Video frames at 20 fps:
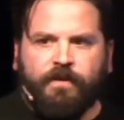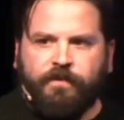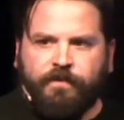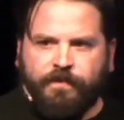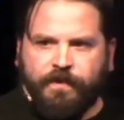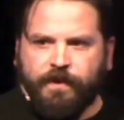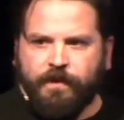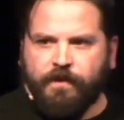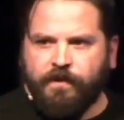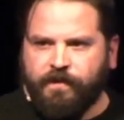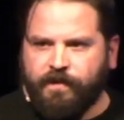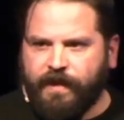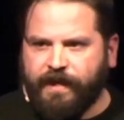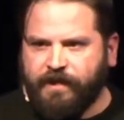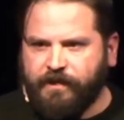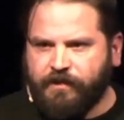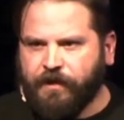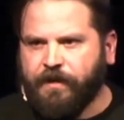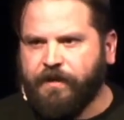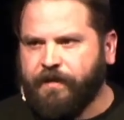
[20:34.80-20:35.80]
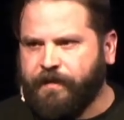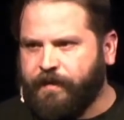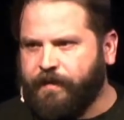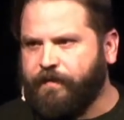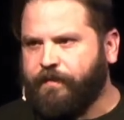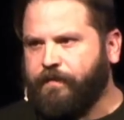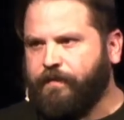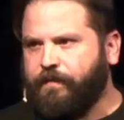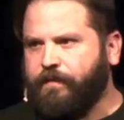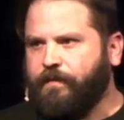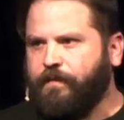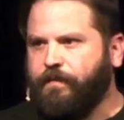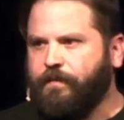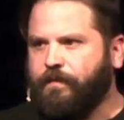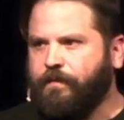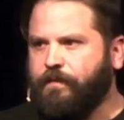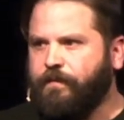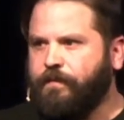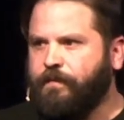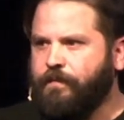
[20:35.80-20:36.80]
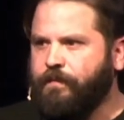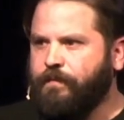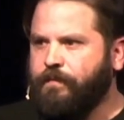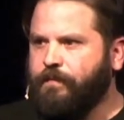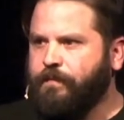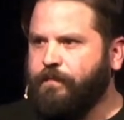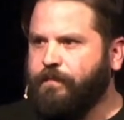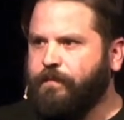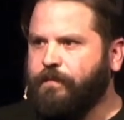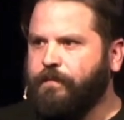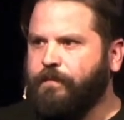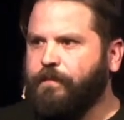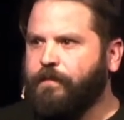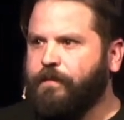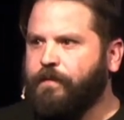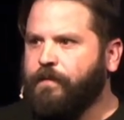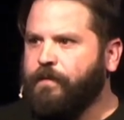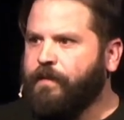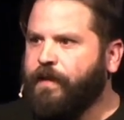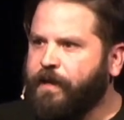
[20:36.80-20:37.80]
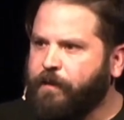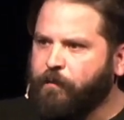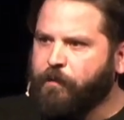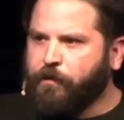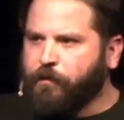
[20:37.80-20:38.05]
feels like darkness. Like